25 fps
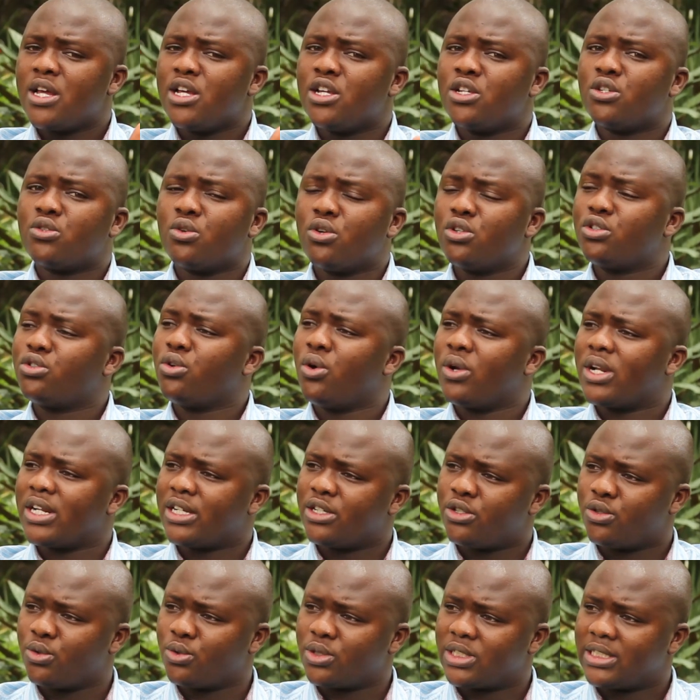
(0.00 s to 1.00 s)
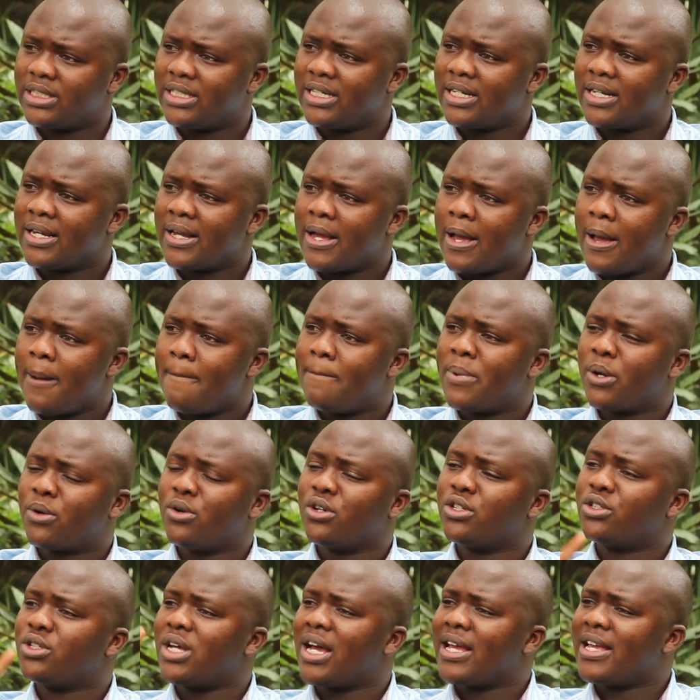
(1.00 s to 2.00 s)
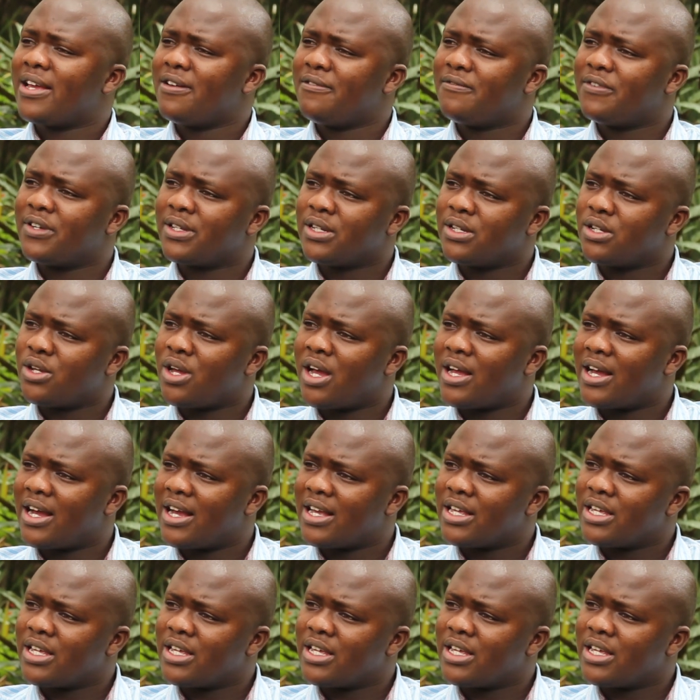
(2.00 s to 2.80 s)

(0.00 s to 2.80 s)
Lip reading: is also reduced because you are